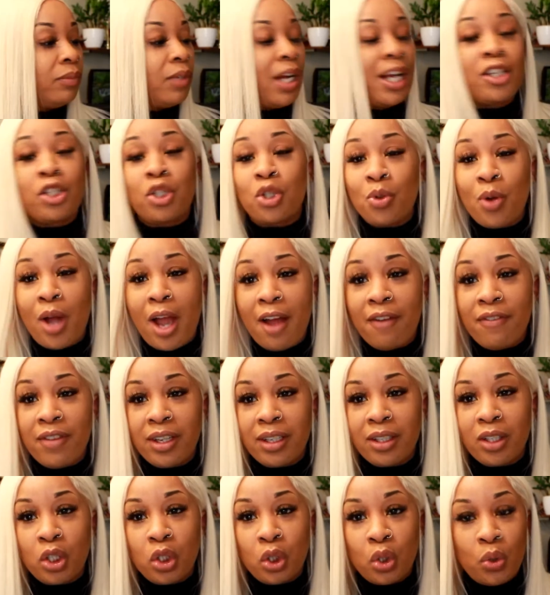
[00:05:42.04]
I do have
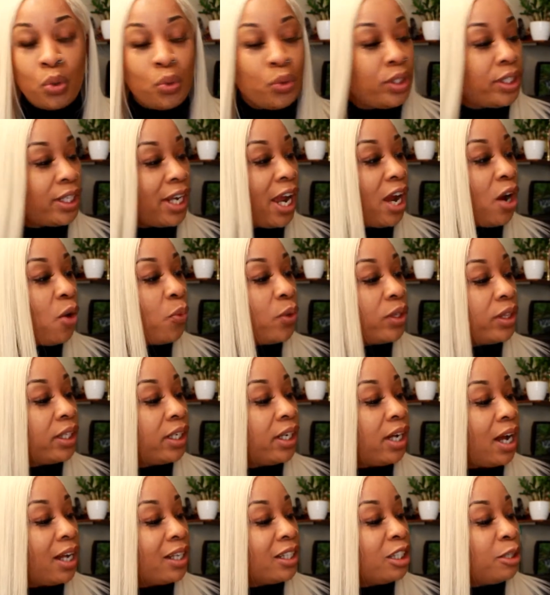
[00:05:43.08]
it glued down with
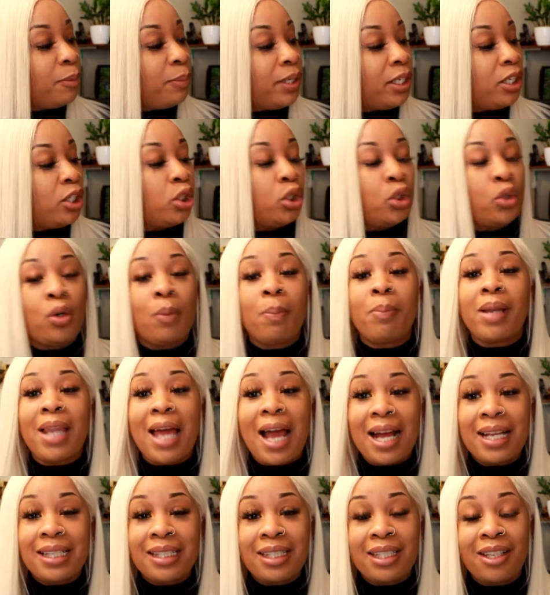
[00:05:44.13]
the Got to Be Glue
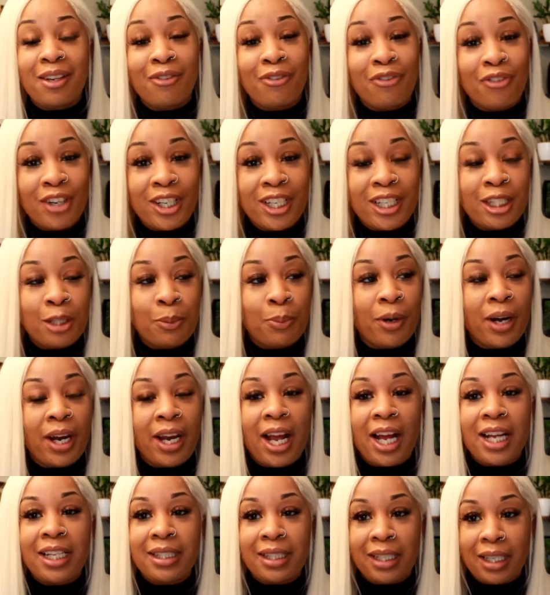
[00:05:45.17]
Blasting Free Spray.
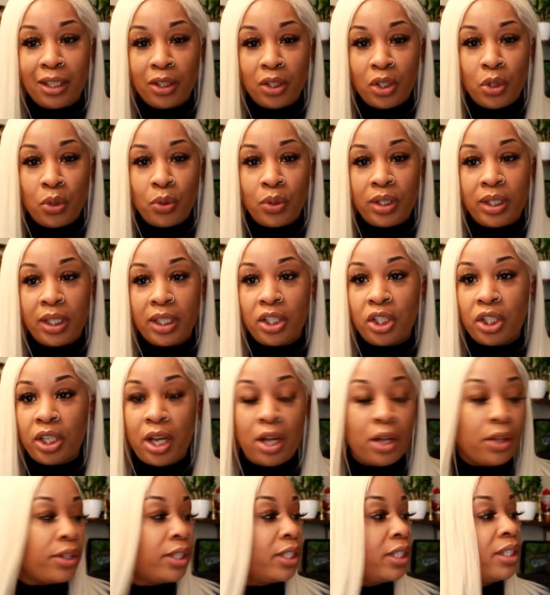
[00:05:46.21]
I didn't use the
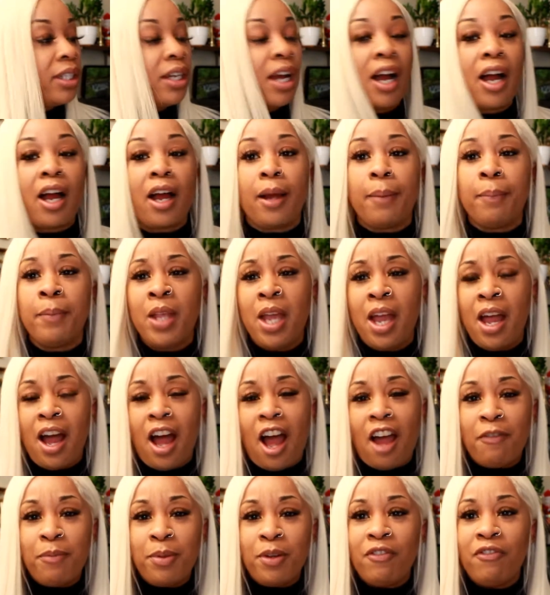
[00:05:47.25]
gel this time.
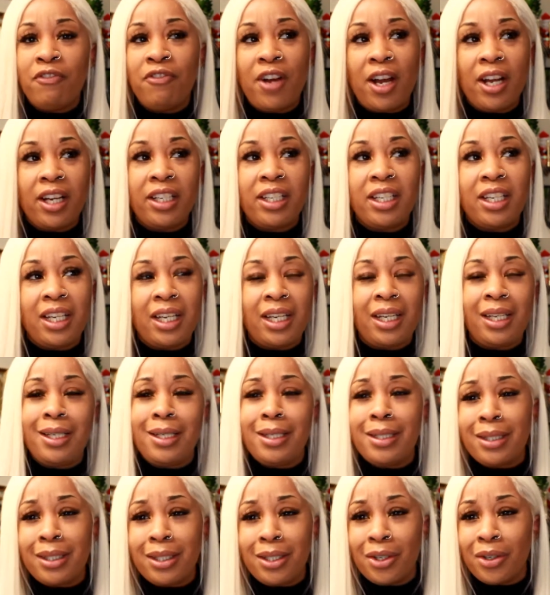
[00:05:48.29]
I've been finding it
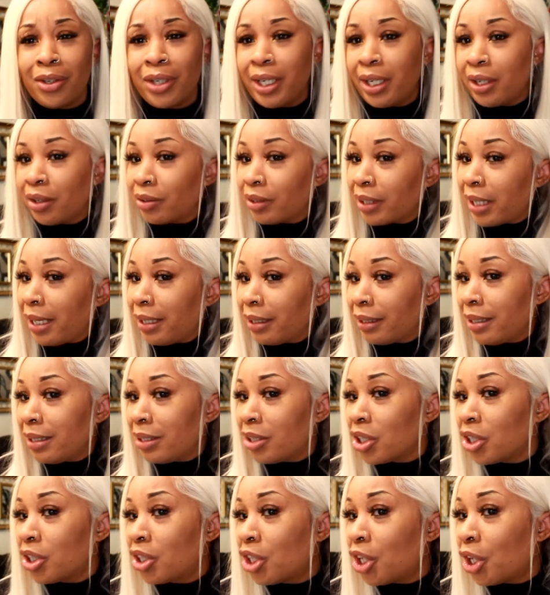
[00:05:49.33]
easier here lately
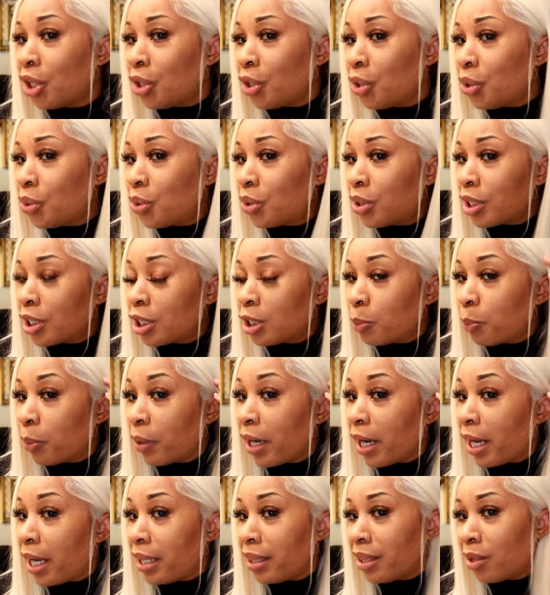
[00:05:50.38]
just to use the
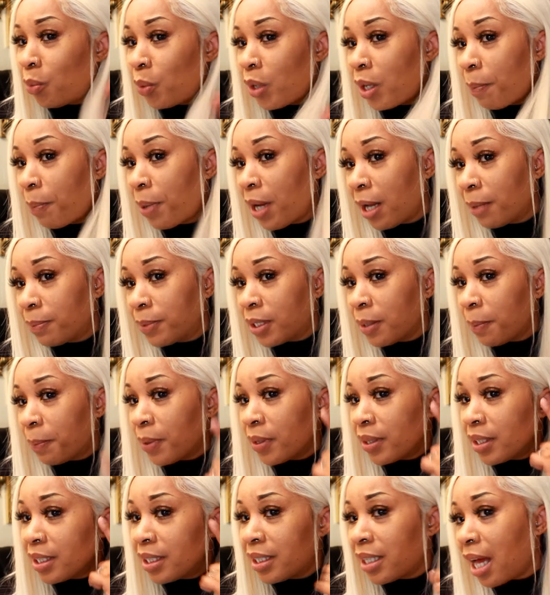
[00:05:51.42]
spray, and then when it pops up
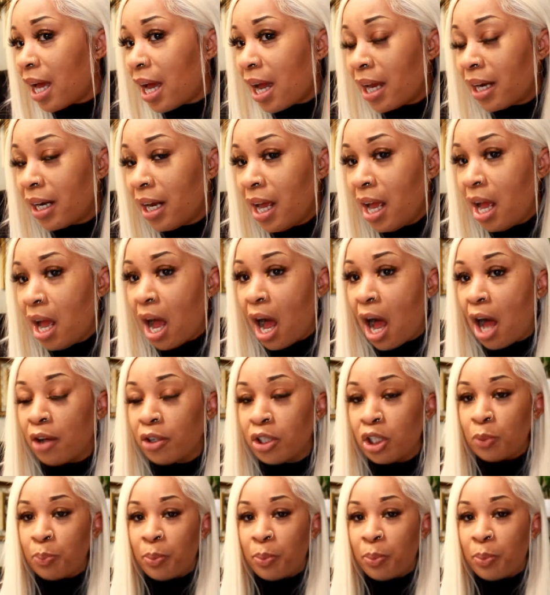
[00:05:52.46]
on the side, I'll